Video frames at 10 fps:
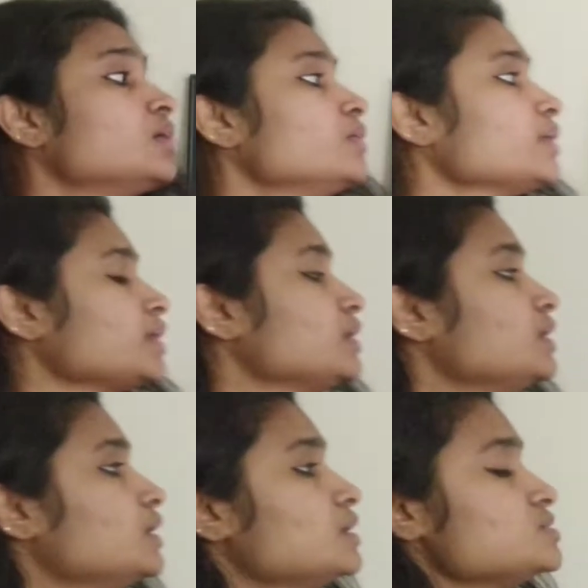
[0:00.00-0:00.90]
Okay,
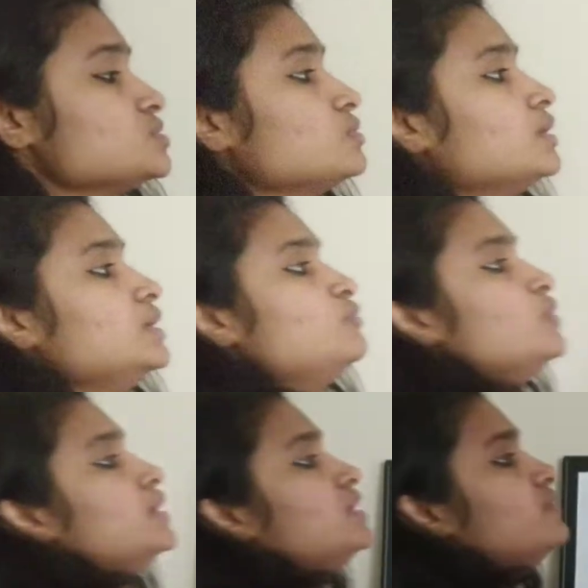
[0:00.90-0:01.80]
so if
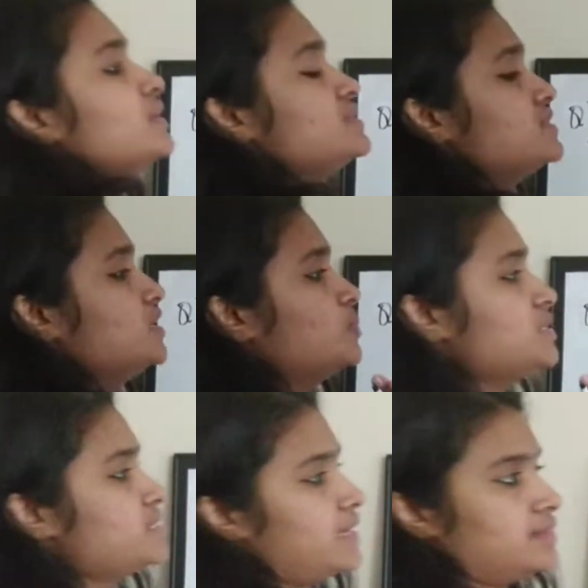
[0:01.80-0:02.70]
you are given a
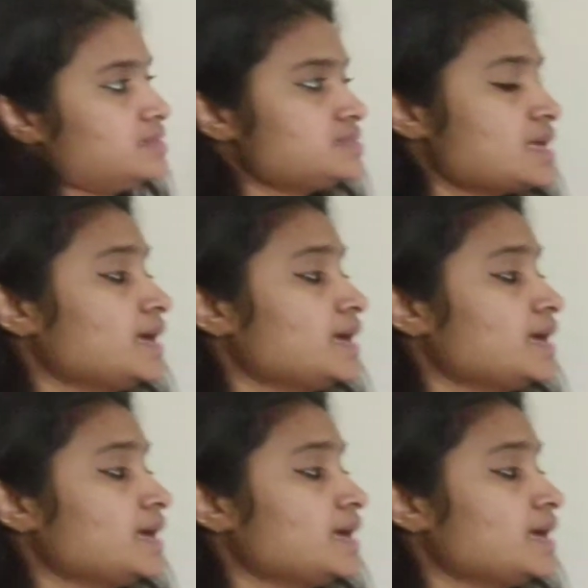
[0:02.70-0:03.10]
sequence like this